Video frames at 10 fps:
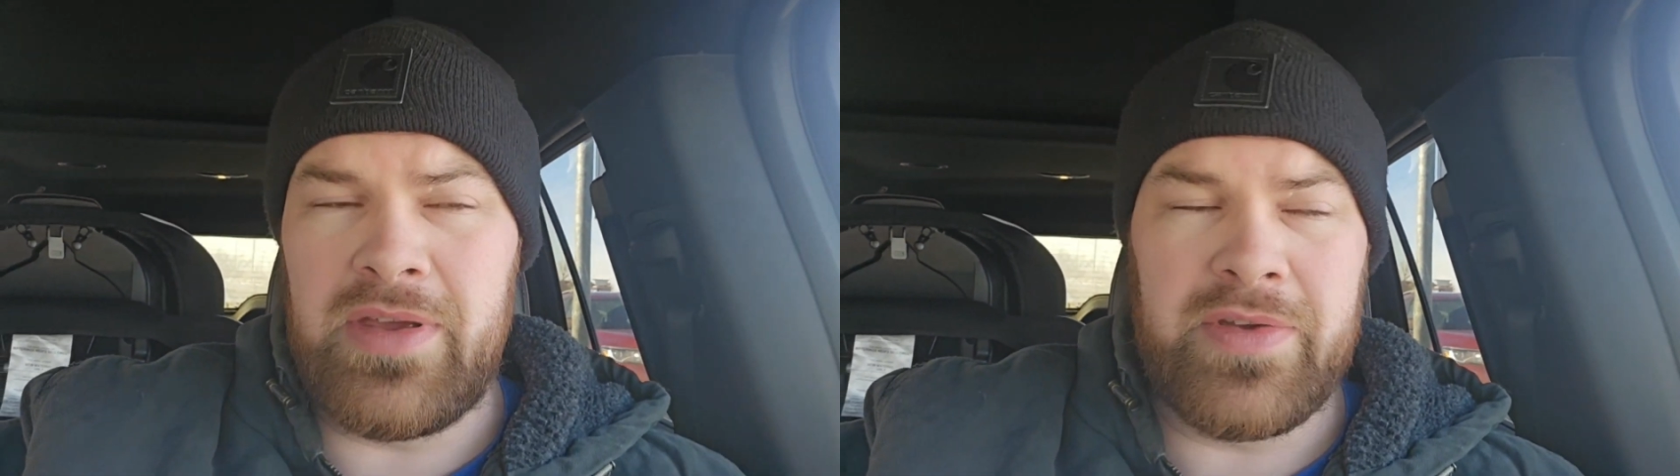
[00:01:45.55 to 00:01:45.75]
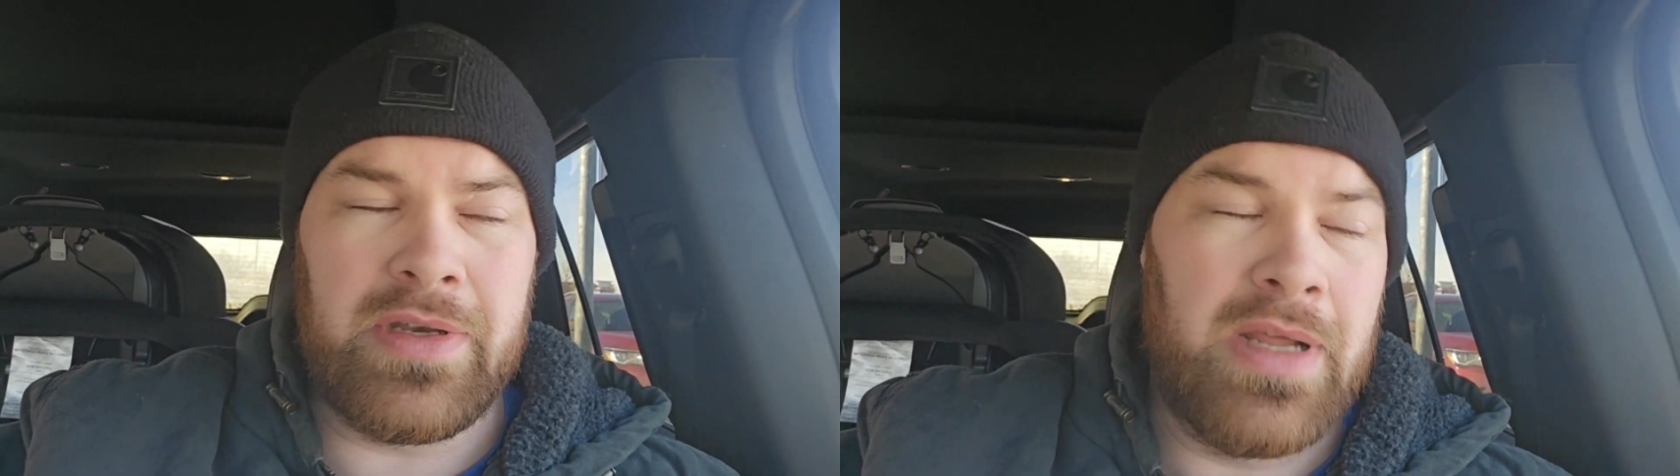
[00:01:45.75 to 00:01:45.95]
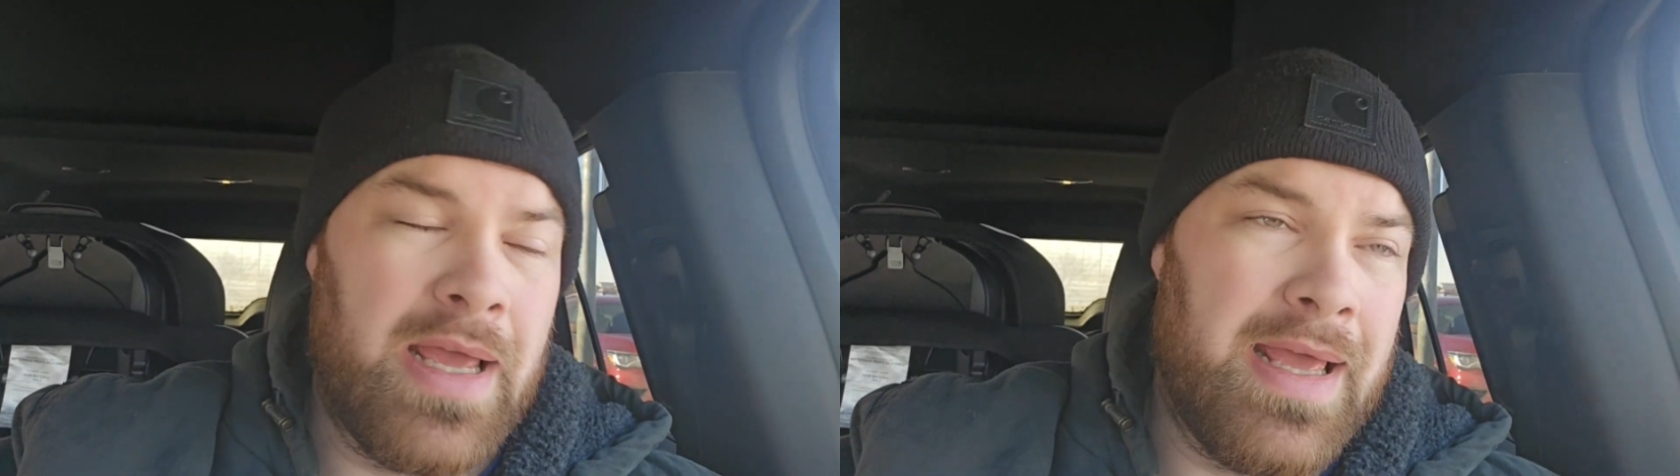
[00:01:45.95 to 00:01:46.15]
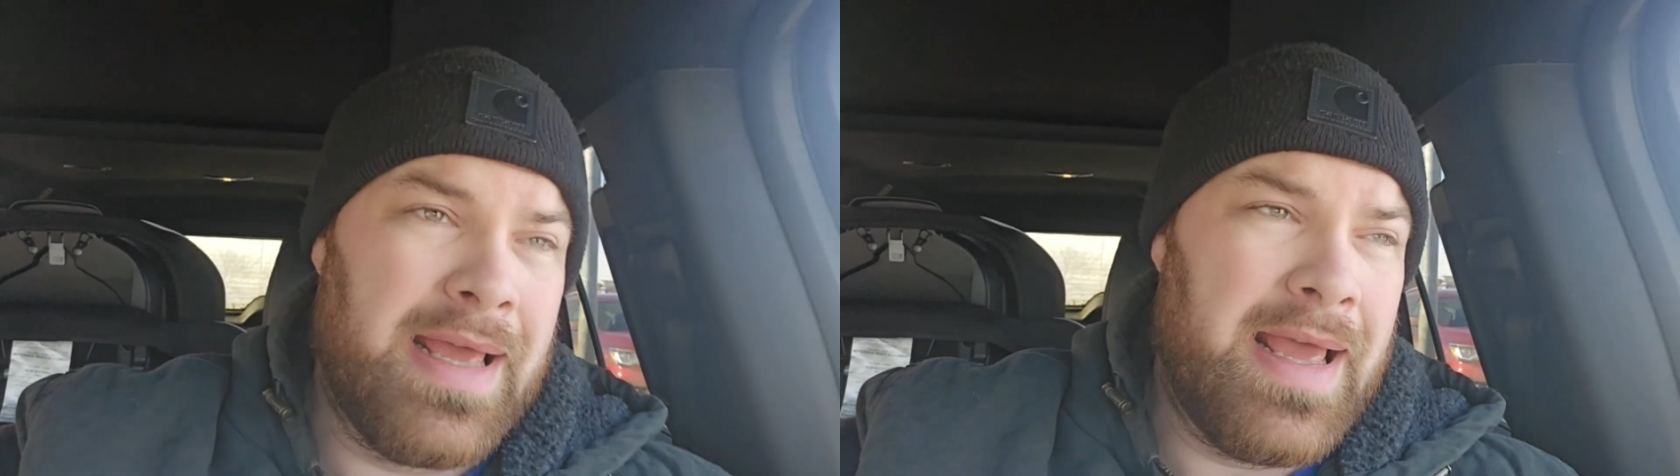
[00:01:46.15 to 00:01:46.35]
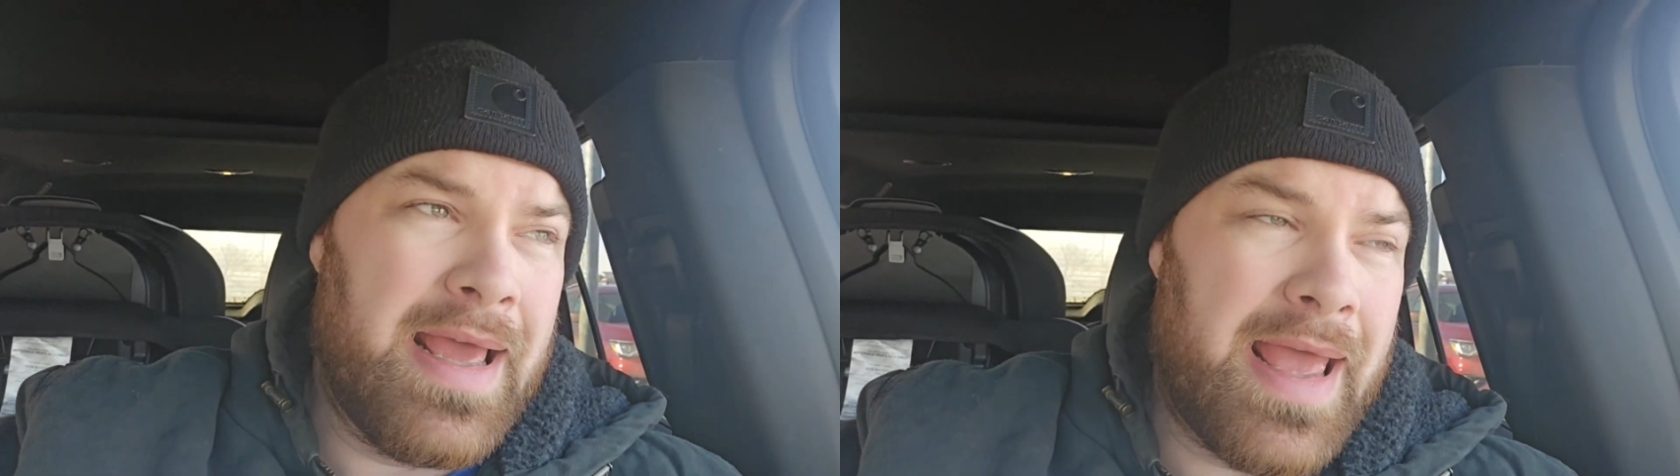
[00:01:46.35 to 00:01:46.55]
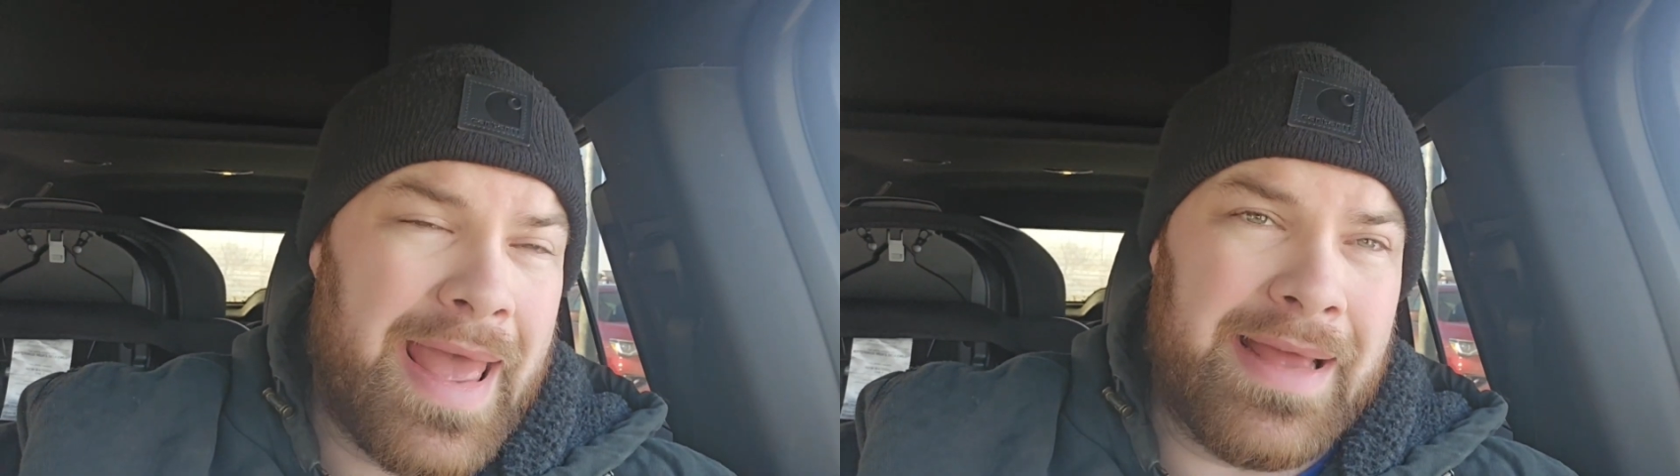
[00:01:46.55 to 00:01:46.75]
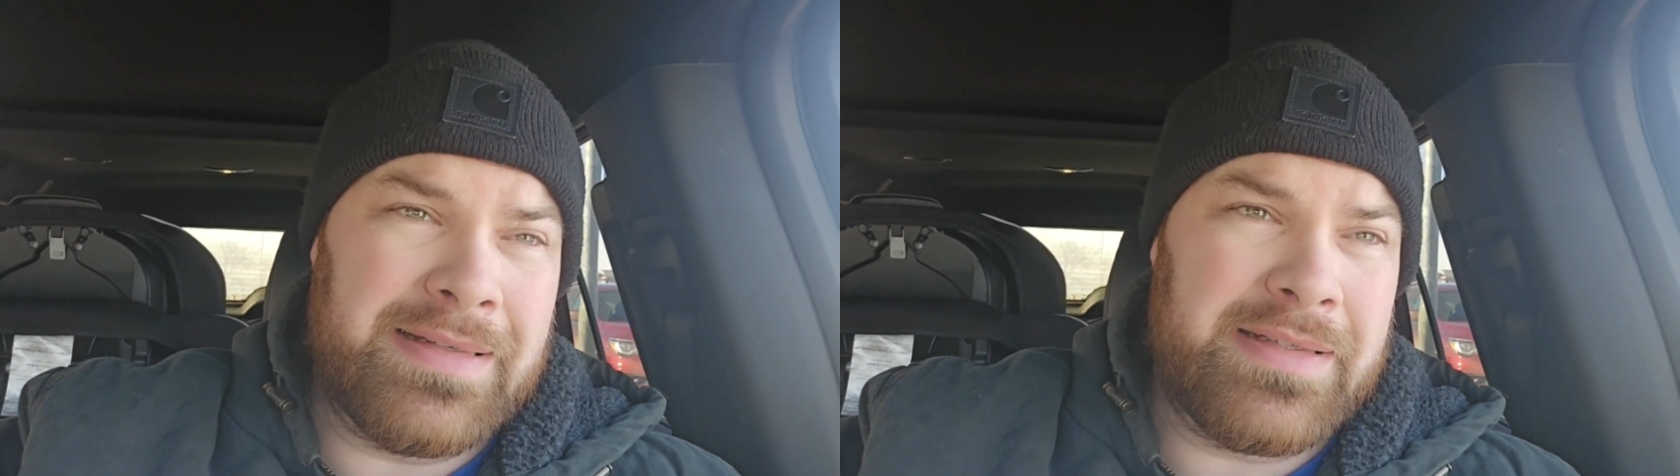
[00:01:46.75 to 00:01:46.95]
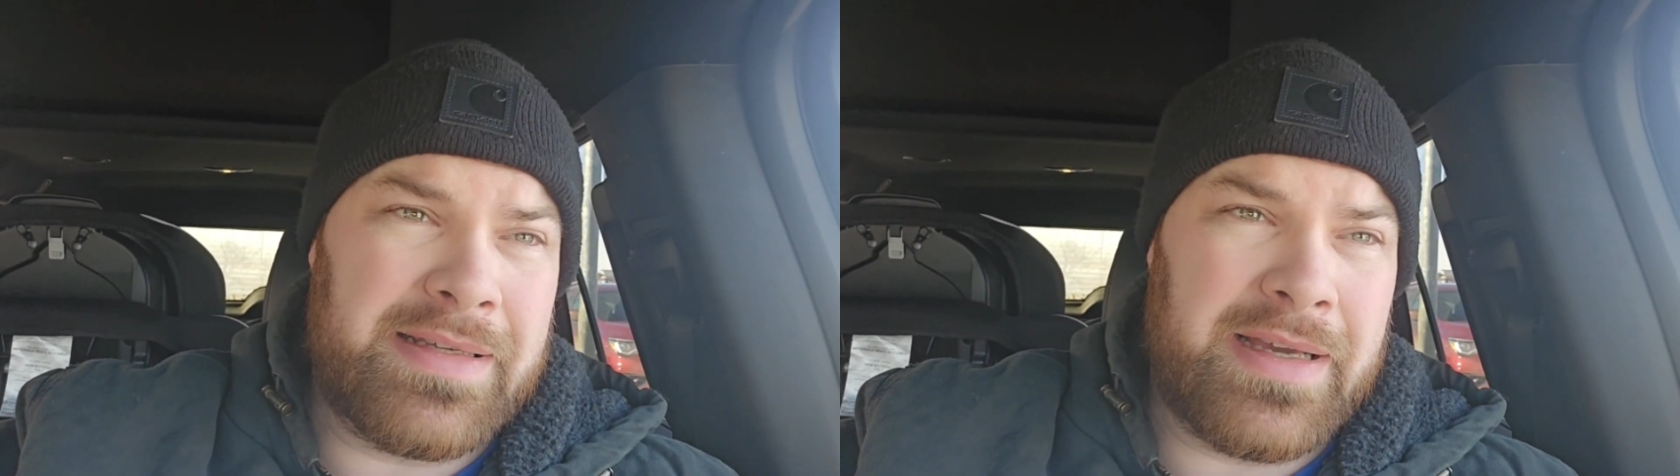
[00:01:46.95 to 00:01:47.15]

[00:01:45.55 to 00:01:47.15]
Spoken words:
even. And